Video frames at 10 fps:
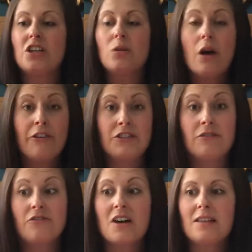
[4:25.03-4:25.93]
And you'll
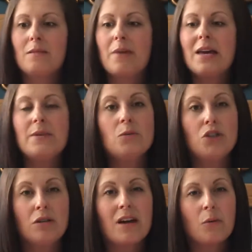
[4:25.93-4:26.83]
often find that babies will
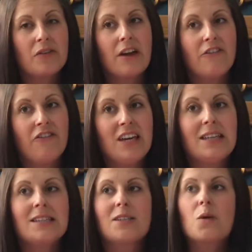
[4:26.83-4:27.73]
do that with their
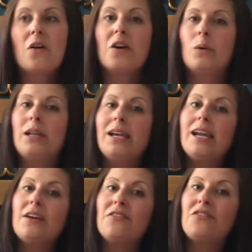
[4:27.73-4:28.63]
feet as well. They will
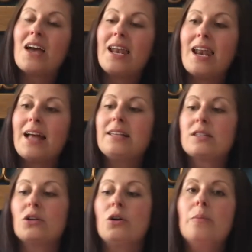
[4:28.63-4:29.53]
lift their
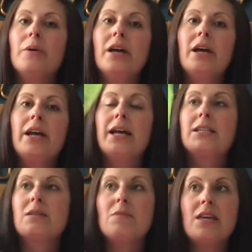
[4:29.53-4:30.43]
legs up
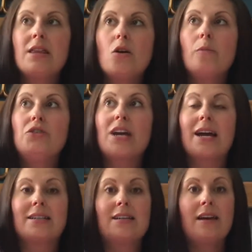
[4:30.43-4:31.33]
to meet the
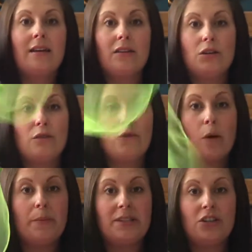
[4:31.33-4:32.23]
object that you've
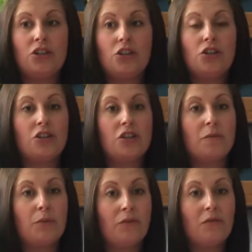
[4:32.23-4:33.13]
got positioned just
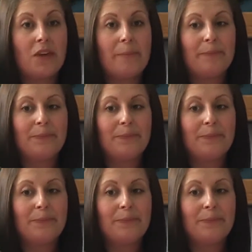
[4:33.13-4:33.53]
above them.